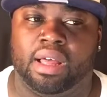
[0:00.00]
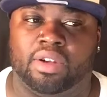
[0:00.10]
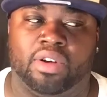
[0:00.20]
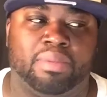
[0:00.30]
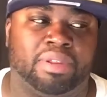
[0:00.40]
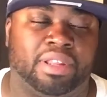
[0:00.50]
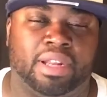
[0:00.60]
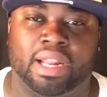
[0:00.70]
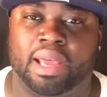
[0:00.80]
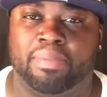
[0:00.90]
a grandmother
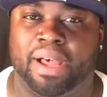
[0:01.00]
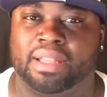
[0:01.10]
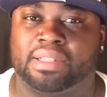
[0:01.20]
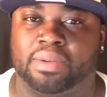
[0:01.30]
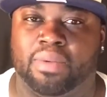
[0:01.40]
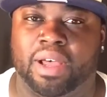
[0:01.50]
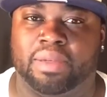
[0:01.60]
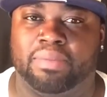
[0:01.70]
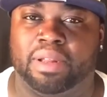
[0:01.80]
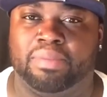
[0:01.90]
that had passed away
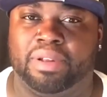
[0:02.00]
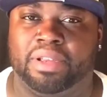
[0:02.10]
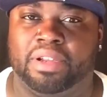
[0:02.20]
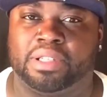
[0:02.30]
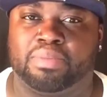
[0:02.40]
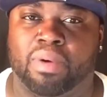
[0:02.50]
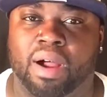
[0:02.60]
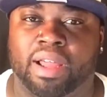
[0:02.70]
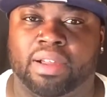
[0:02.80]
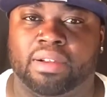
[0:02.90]
many, many years
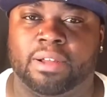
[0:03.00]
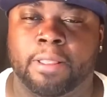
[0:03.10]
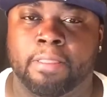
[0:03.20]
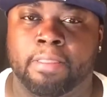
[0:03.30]
prior,